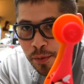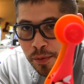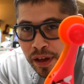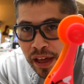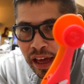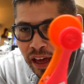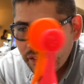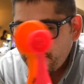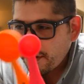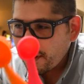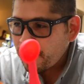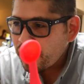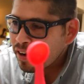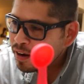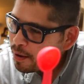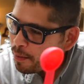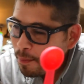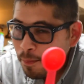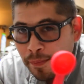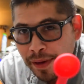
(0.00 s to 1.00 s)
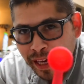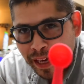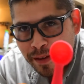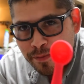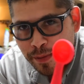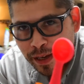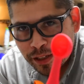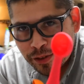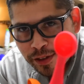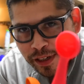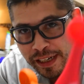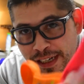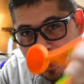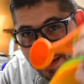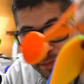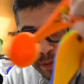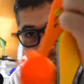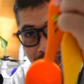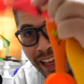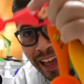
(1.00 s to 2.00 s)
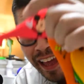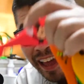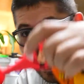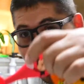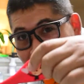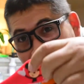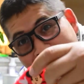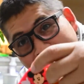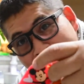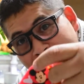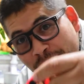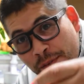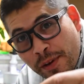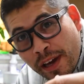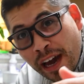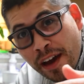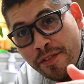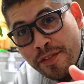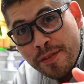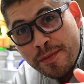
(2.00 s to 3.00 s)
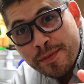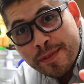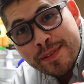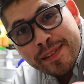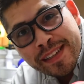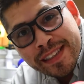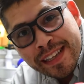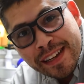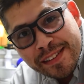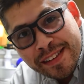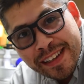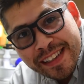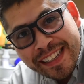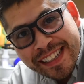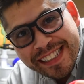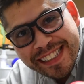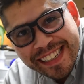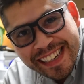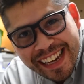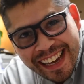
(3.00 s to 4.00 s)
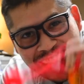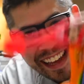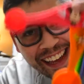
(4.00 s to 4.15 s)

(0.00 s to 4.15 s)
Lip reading: we have our Mickey measuring cups that we got from Downtown Disney.